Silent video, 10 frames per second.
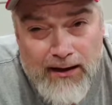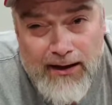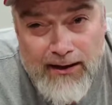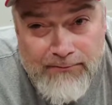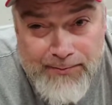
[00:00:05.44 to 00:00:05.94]

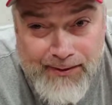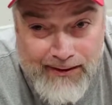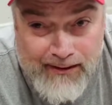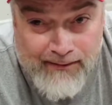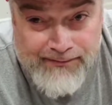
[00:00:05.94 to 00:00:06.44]
Everybody
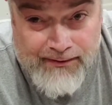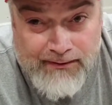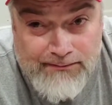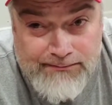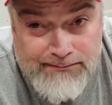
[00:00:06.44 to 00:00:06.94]
loves it.
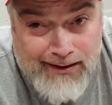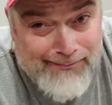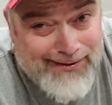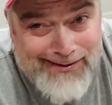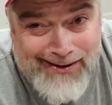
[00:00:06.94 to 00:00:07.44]
I
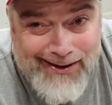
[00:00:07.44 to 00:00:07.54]
mean,